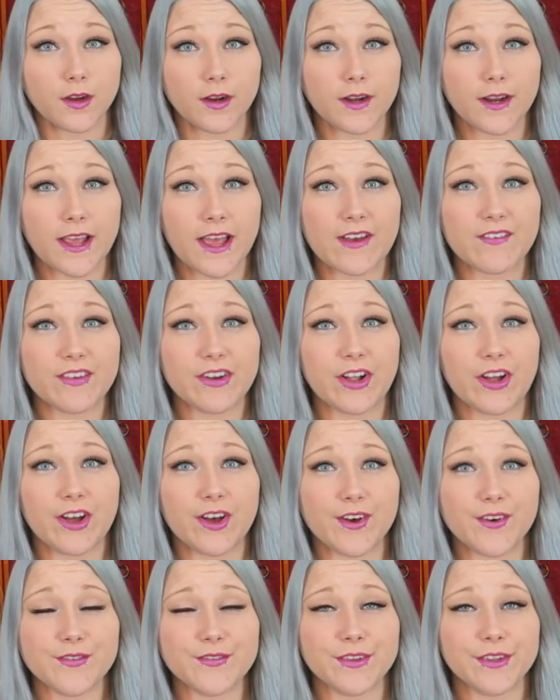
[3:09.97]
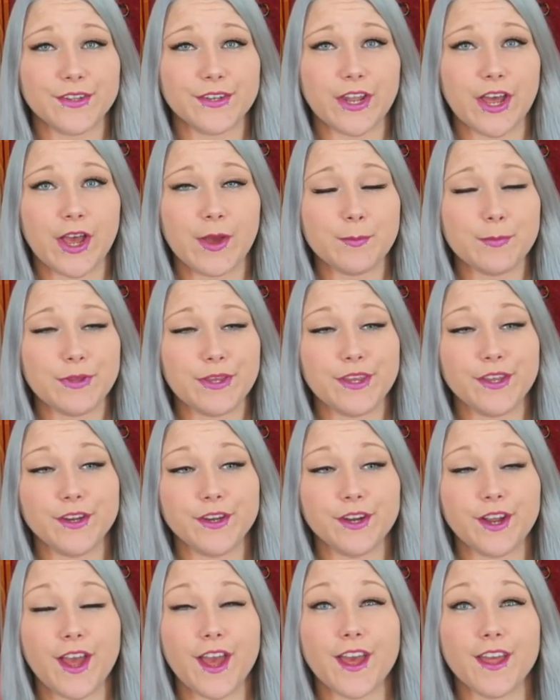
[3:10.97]
Alright, I have it all filled up
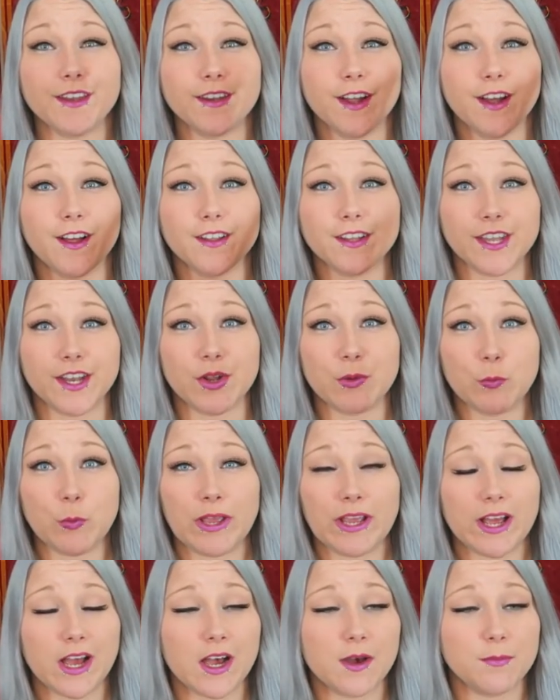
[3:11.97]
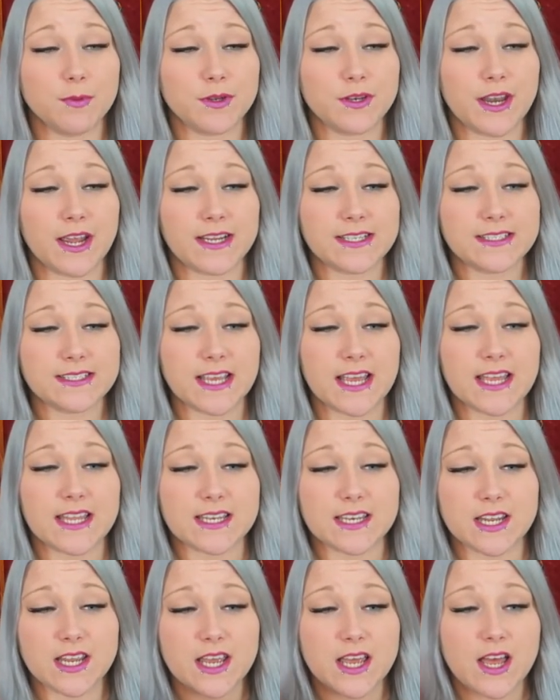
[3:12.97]
here and I'll let it wick up nice
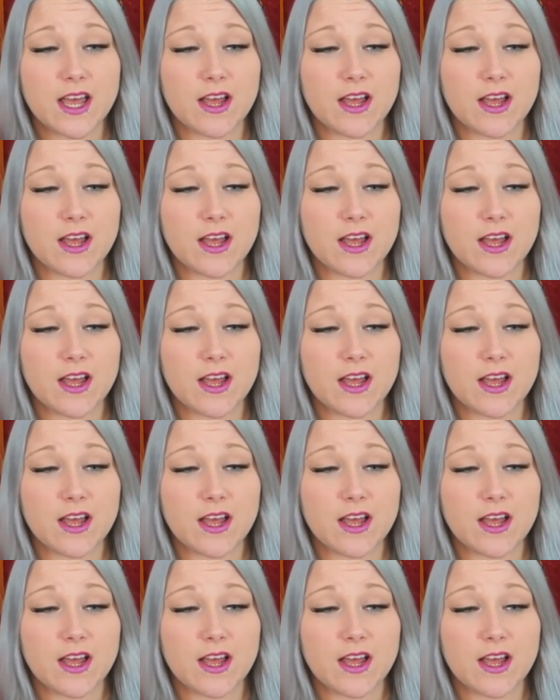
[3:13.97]
and